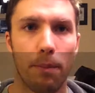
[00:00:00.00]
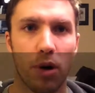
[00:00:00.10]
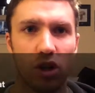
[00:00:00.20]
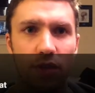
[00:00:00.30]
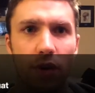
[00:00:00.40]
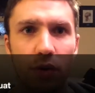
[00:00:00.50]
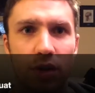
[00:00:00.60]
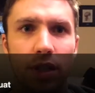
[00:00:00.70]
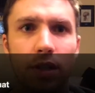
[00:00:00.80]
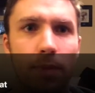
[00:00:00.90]
Project Evolve
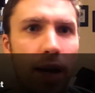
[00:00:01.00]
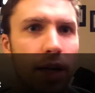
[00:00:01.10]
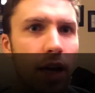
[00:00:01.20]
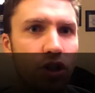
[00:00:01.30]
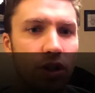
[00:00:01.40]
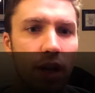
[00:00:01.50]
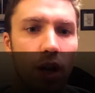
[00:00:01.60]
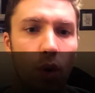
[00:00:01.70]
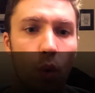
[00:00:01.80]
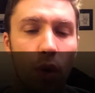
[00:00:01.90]
360 back in action
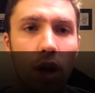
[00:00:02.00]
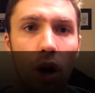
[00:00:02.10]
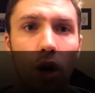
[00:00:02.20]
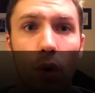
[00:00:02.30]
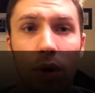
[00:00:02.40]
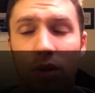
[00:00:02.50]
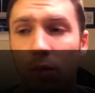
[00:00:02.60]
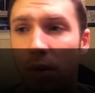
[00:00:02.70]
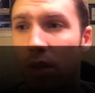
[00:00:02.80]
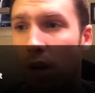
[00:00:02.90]
today. We are going to
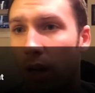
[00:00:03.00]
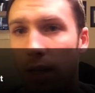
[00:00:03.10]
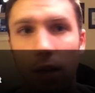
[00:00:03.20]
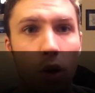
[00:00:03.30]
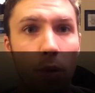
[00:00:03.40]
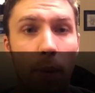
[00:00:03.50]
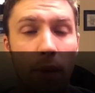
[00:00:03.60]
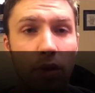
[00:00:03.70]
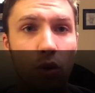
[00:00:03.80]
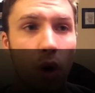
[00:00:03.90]
be talking a little bit
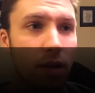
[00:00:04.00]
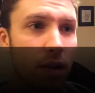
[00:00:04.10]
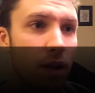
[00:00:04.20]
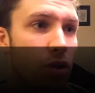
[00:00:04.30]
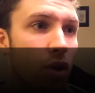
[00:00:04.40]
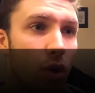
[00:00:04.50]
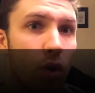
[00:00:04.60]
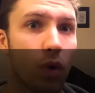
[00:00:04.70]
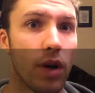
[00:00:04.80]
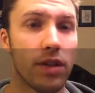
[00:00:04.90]
about the squat today.
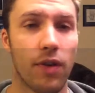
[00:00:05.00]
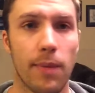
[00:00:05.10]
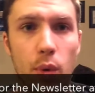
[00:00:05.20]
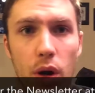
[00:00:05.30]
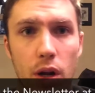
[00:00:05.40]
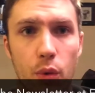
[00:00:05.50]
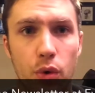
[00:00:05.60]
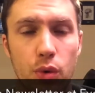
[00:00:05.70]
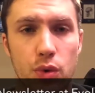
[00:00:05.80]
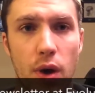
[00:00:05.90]
So it's February, we're
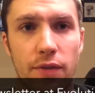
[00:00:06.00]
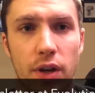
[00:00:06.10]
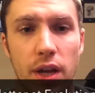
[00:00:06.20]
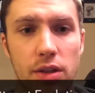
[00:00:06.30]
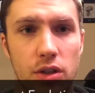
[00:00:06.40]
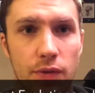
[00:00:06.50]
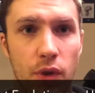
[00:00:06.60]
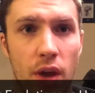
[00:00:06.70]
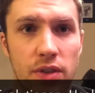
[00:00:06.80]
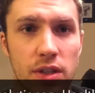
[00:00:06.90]
doing Squat for Cancer. If
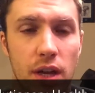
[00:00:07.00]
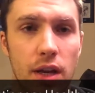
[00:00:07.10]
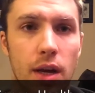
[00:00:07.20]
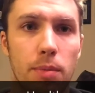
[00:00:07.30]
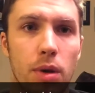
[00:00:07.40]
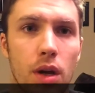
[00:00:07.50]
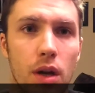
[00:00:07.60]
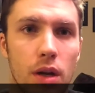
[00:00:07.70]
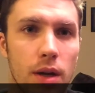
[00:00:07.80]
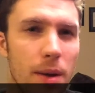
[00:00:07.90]
you haven't signed up,
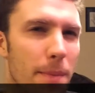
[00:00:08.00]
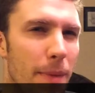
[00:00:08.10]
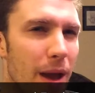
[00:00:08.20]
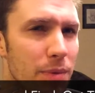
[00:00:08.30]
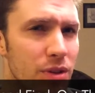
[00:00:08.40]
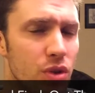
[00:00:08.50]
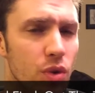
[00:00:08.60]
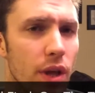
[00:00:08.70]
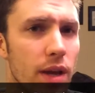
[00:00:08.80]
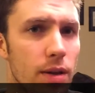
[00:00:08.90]
might be
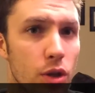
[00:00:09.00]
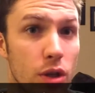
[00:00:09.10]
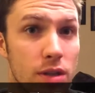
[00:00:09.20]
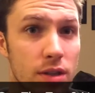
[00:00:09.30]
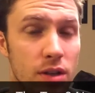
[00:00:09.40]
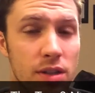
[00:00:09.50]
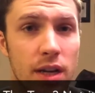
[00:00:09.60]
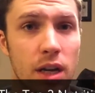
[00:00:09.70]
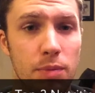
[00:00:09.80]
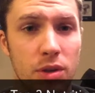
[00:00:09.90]
too late. You can still
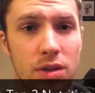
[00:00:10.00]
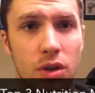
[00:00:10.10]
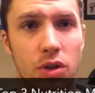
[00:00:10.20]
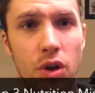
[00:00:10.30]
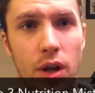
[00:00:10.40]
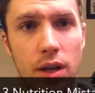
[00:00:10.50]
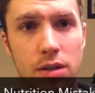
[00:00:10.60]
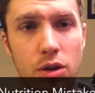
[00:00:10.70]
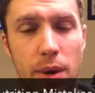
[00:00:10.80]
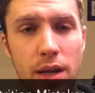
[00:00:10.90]
sign up, you can still donate,
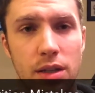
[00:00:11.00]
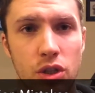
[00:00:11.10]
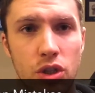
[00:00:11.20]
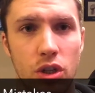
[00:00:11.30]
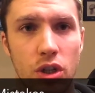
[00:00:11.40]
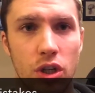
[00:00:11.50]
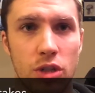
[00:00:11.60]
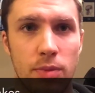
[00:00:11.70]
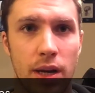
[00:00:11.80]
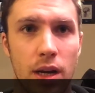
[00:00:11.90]
still buy a t-shirt. You
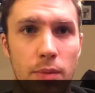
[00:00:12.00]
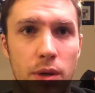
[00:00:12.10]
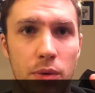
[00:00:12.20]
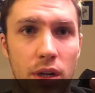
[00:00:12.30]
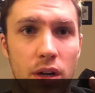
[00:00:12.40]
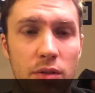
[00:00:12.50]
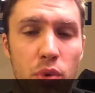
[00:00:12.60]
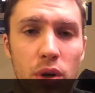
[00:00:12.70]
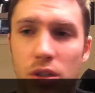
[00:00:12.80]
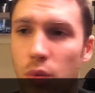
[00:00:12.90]
just might not be able to get enough
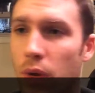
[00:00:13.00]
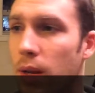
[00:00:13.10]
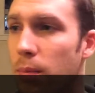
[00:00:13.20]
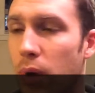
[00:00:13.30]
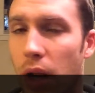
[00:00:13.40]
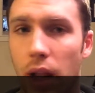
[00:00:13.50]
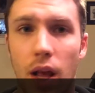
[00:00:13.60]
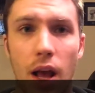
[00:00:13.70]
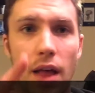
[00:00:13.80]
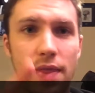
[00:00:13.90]
points to win, but
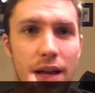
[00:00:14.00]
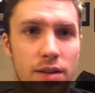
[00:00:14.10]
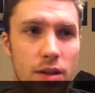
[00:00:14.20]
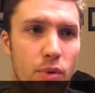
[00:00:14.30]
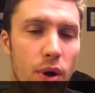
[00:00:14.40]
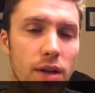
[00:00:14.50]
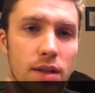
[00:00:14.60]
that's not the point.